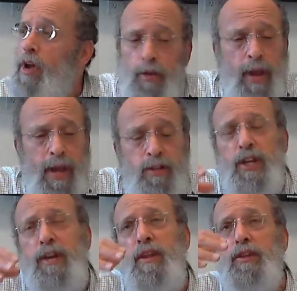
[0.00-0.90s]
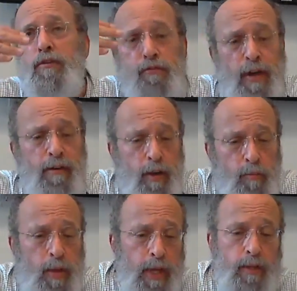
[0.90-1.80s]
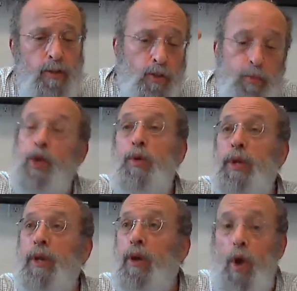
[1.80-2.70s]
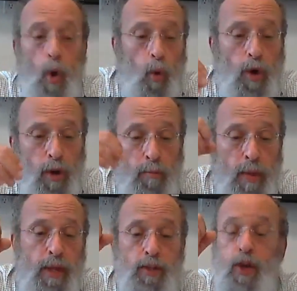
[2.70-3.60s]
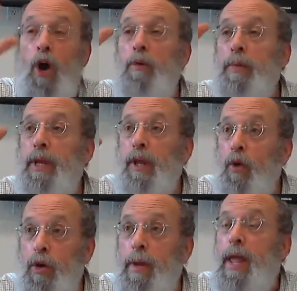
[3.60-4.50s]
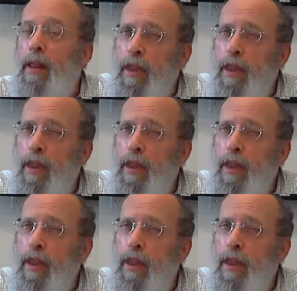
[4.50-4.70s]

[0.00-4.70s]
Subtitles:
You can't say that Tiferet means beauty, or it means harmony, or